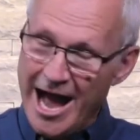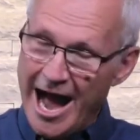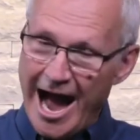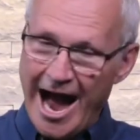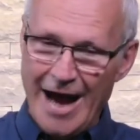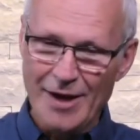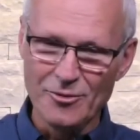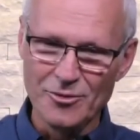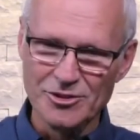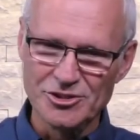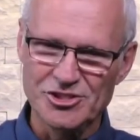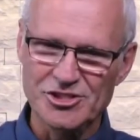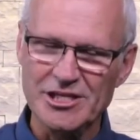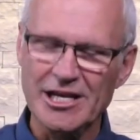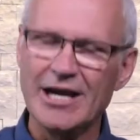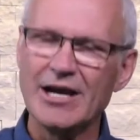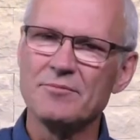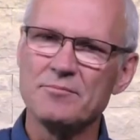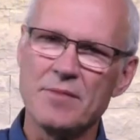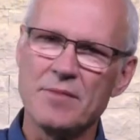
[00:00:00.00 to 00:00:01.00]
I was
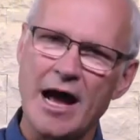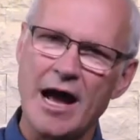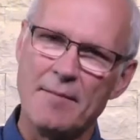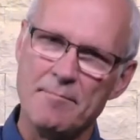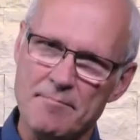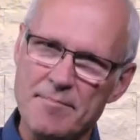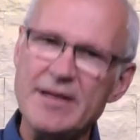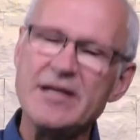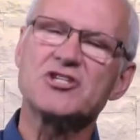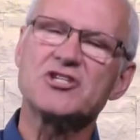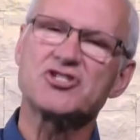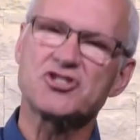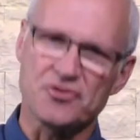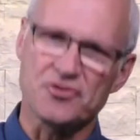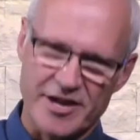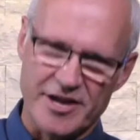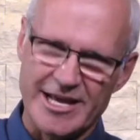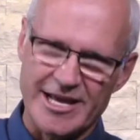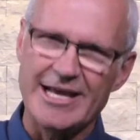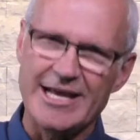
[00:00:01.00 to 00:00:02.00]

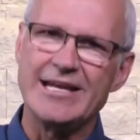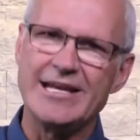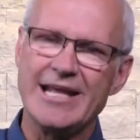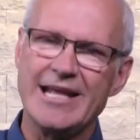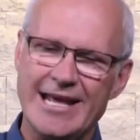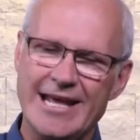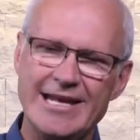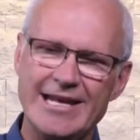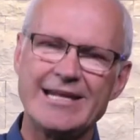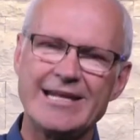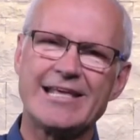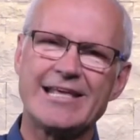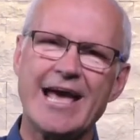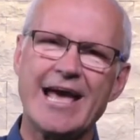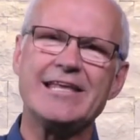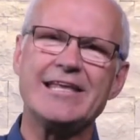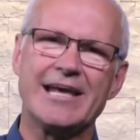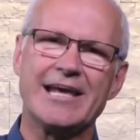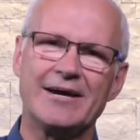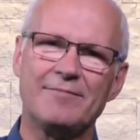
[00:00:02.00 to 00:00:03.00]
ministering in
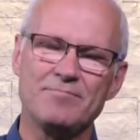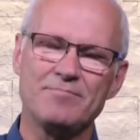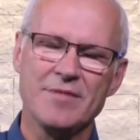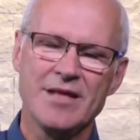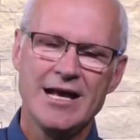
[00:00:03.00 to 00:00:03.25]
Kenya.